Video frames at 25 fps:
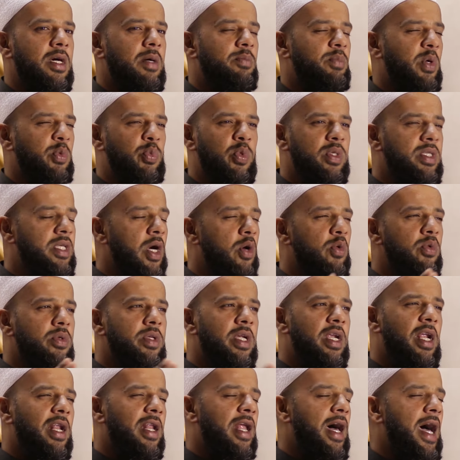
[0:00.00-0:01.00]
But we don't
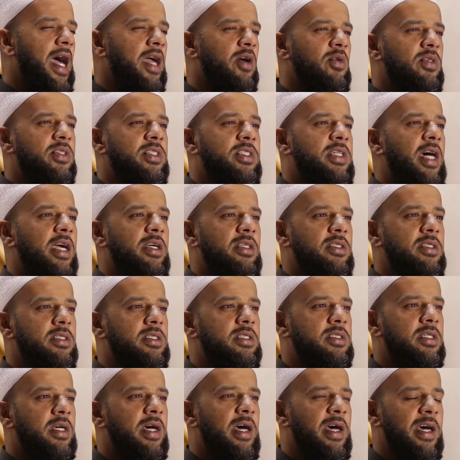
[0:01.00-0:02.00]
rely on
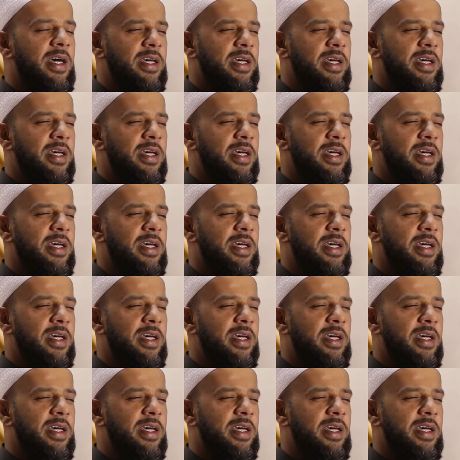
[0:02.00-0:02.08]
science.